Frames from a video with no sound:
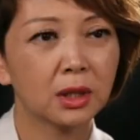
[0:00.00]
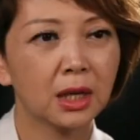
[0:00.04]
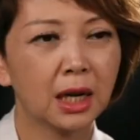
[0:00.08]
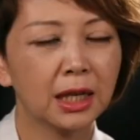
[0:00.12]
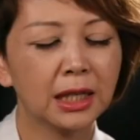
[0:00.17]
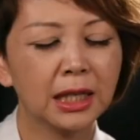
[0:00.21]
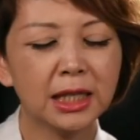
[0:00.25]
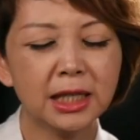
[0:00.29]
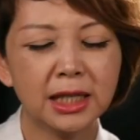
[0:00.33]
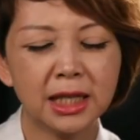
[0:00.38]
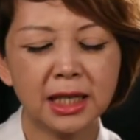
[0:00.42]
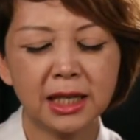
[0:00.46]

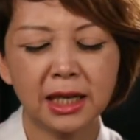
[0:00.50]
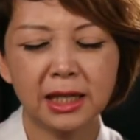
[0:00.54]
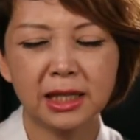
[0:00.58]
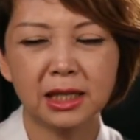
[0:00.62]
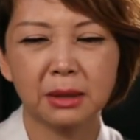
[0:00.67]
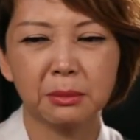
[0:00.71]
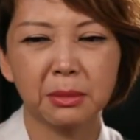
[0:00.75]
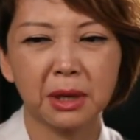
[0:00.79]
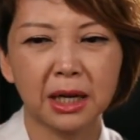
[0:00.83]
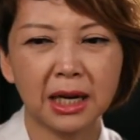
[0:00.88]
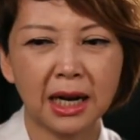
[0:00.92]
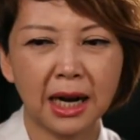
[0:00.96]
How
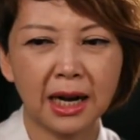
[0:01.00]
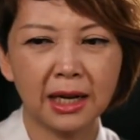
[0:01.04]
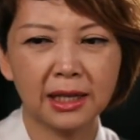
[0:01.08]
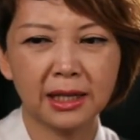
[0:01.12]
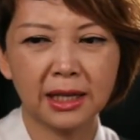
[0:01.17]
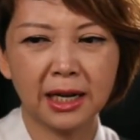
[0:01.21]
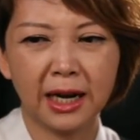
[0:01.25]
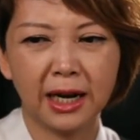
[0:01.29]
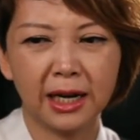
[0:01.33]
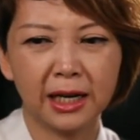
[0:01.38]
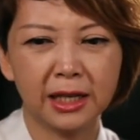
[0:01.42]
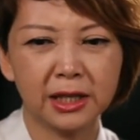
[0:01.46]
can
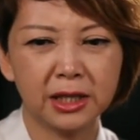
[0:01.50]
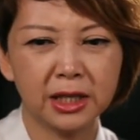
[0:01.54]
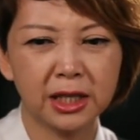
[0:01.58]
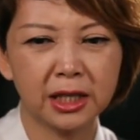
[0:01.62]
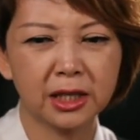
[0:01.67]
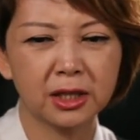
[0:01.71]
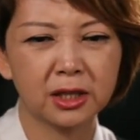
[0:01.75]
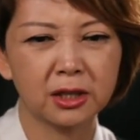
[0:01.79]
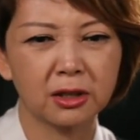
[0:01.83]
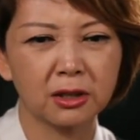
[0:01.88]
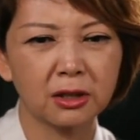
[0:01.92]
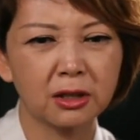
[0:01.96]
China's movie
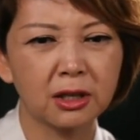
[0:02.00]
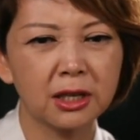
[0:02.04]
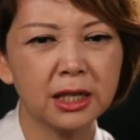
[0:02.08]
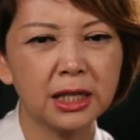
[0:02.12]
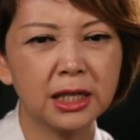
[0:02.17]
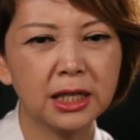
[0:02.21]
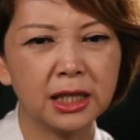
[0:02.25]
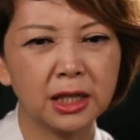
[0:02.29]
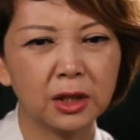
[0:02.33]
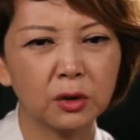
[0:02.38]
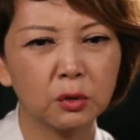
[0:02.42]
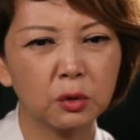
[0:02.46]

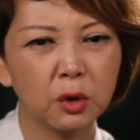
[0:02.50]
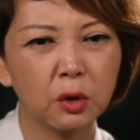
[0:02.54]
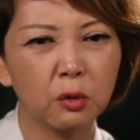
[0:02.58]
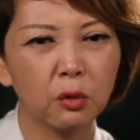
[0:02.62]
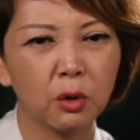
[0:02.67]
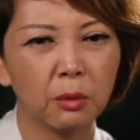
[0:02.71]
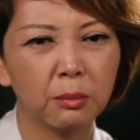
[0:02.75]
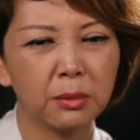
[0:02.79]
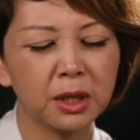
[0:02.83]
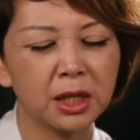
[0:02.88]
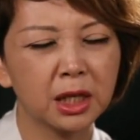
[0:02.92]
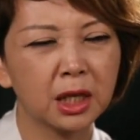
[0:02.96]
industry
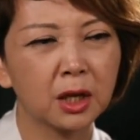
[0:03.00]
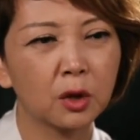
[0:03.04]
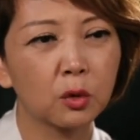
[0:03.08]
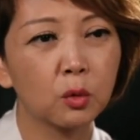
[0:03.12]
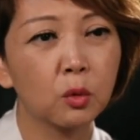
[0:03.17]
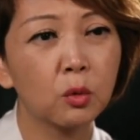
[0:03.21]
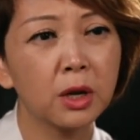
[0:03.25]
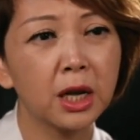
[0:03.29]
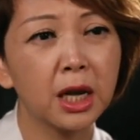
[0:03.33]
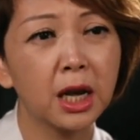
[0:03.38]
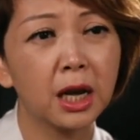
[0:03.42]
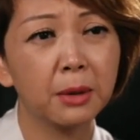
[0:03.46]
survive
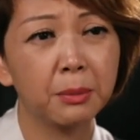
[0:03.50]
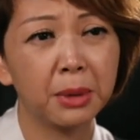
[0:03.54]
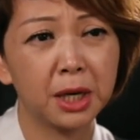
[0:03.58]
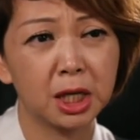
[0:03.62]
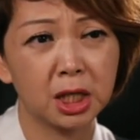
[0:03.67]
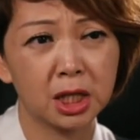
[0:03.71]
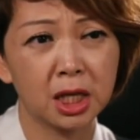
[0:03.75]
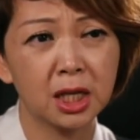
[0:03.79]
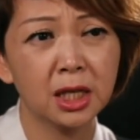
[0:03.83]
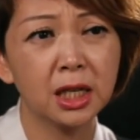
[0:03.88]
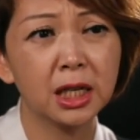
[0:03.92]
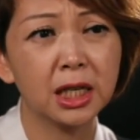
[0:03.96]
now
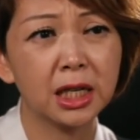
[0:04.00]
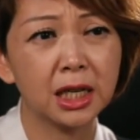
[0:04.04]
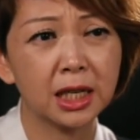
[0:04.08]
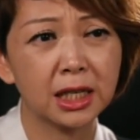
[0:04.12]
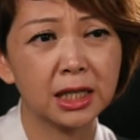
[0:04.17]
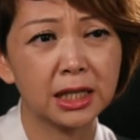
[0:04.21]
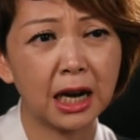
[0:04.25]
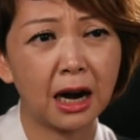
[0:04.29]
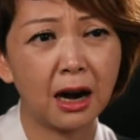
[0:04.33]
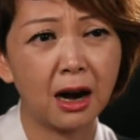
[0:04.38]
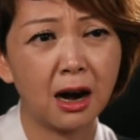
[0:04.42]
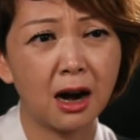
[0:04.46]
when the
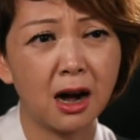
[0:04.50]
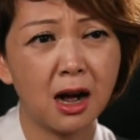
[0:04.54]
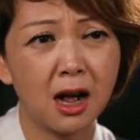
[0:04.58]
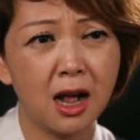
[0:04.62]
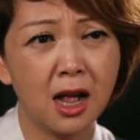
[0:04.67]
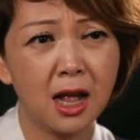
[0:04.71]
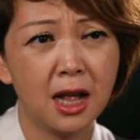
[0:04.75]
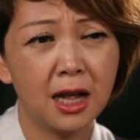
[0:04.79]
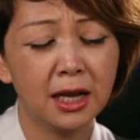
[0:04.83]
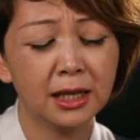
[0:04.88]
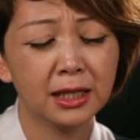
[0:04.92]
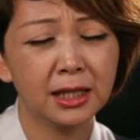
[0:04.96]

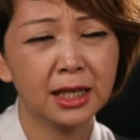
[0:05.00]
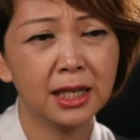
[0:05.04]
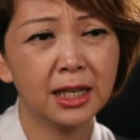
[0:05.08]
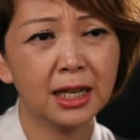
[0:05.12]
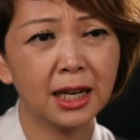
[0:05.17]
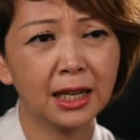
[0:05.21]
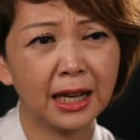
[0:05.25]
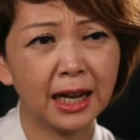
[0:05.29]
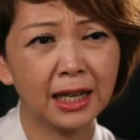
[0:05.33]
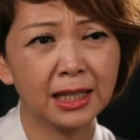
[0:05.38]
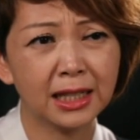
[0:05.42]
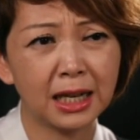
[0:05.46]
pandemic is
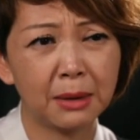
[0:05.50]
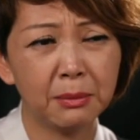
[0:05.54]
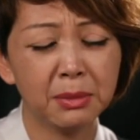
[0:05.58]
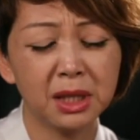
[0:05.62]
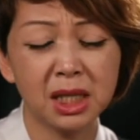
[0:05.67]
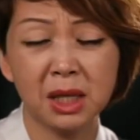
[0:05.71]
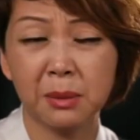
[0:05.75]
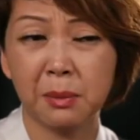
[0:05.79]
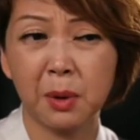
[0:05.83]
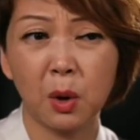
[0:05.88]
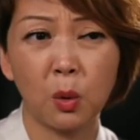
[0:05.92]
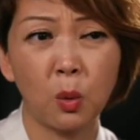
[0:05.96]
the
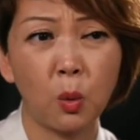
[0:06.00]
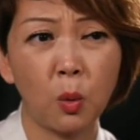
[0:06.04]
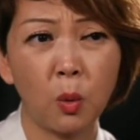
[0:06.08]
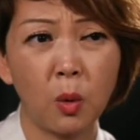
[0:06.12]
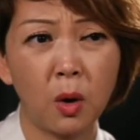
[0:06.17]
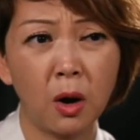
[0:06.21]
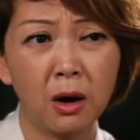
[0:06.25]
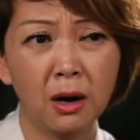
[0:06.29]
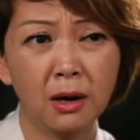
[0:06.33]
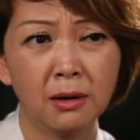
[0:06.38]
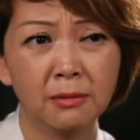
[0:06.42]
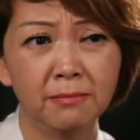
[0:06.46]
top concern?